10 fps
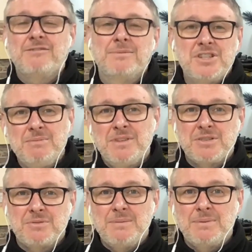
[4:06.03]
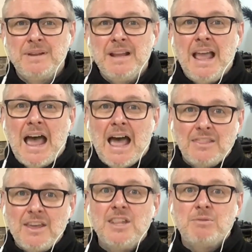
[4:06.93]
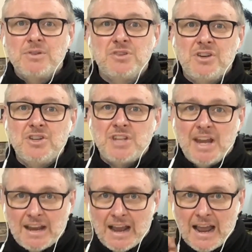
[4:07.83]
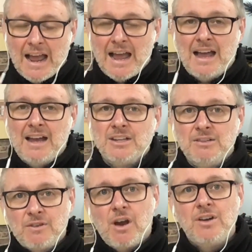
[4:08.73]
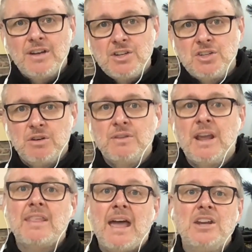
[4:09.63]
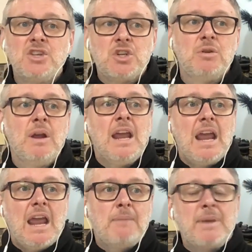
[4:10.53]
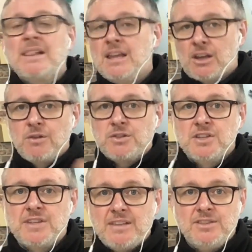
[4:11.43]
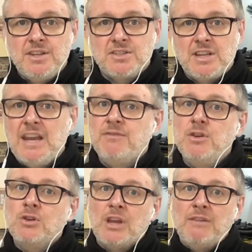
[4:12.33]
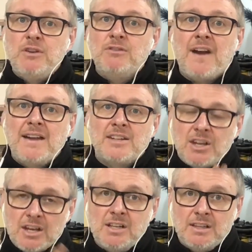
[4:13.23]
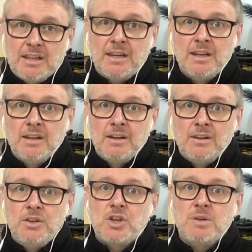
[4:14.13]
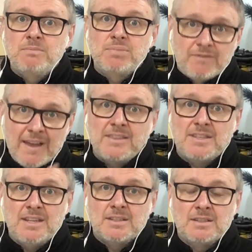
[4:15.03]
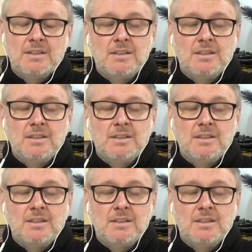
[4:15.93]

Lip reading: from a chimney sweep, and they're the ones who can say, you've got an issue. Now that issue, a bit like going to the dentist, if you find it early, you can prevent it.